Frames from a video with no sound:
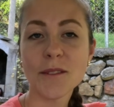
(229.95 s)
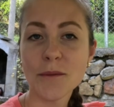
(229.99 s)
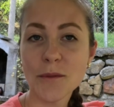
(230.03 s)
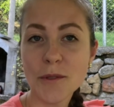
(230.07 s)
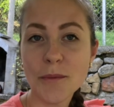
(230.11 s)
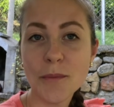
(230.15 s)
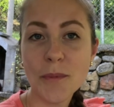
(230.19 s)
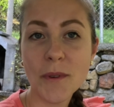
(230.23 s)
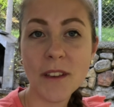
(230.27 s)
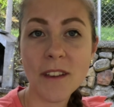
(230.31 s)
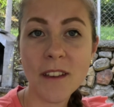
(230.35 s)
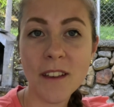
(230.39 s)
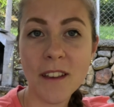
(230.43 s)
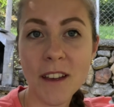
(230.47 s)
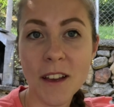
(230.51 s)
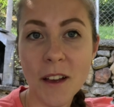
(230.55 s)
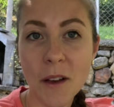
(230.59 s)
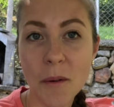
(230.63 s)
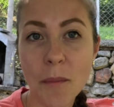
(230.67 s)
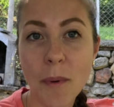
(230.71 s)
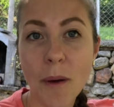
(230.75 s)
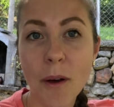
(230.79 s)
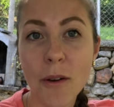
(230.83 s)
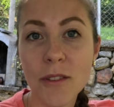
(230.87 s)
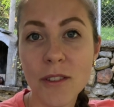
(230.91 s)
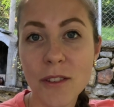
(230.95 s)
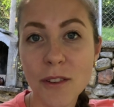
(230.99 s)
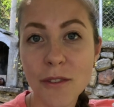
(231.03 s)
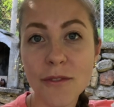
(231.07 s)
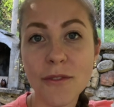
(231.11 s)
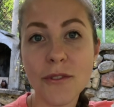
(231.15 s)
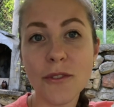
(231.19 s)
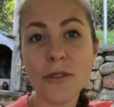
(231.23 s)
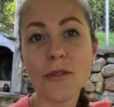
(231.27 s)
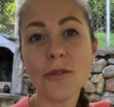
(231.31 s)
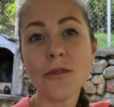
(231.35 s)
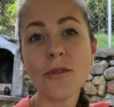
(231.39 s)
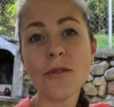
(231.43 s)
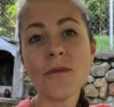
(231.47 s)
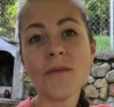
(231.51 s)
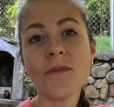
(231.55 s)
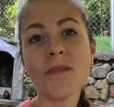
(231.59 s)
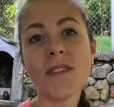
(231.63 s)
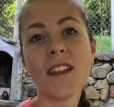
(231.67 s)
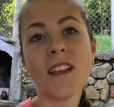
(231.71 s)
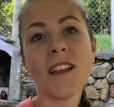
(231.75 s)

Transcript: I'm speaking about the view,